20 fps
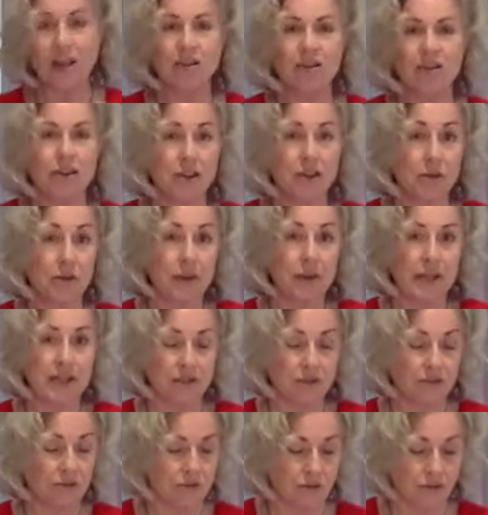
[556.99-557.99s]
You can mix
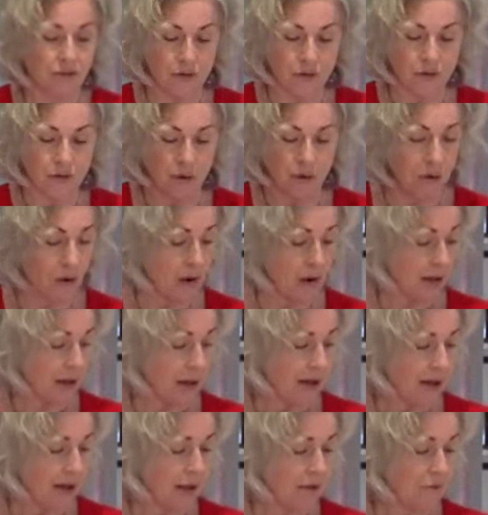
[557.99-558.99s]
it through, or
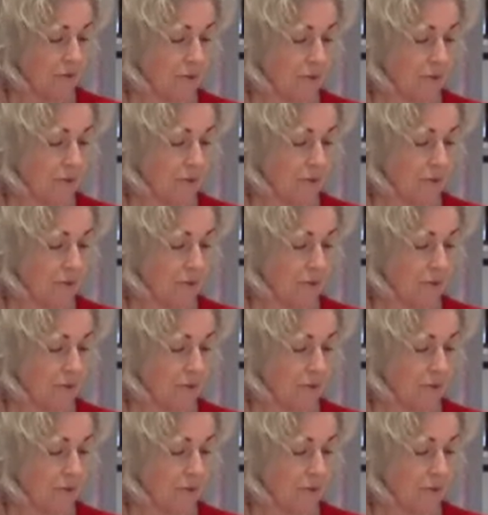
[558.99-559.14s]
if